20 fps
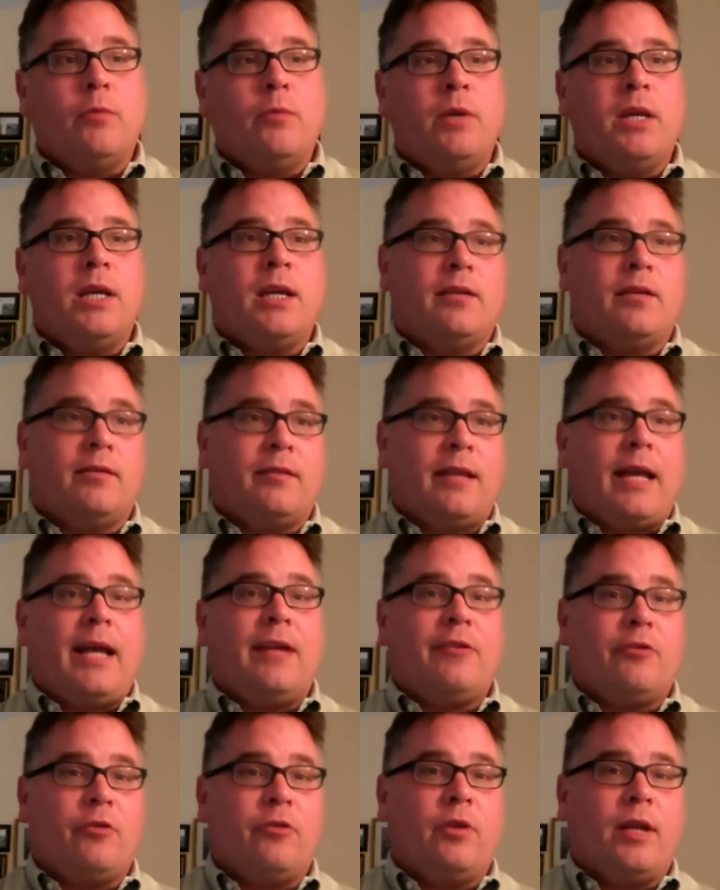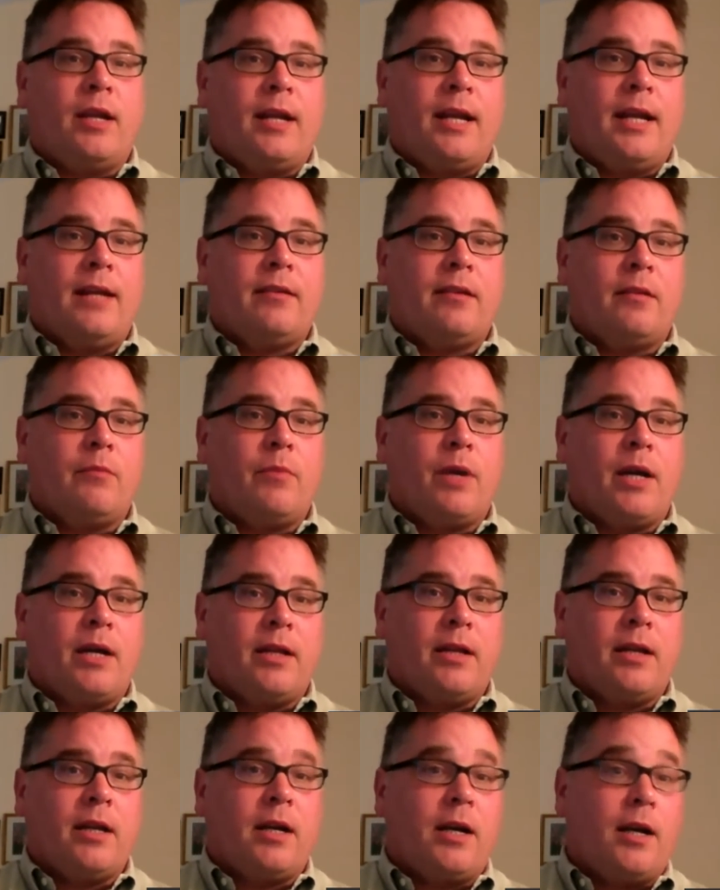It would be a statute enacted
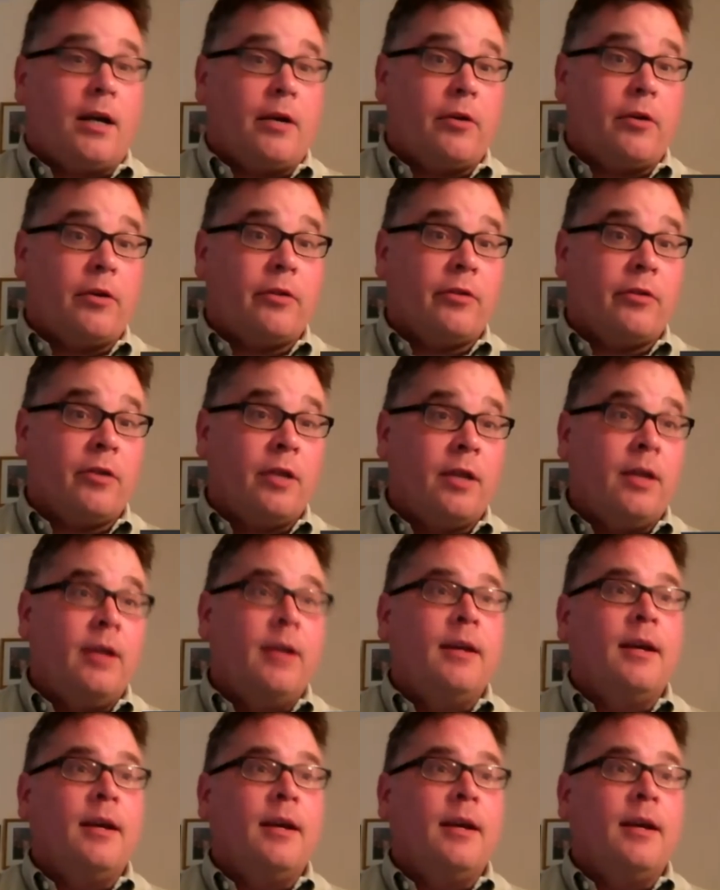by the Congress,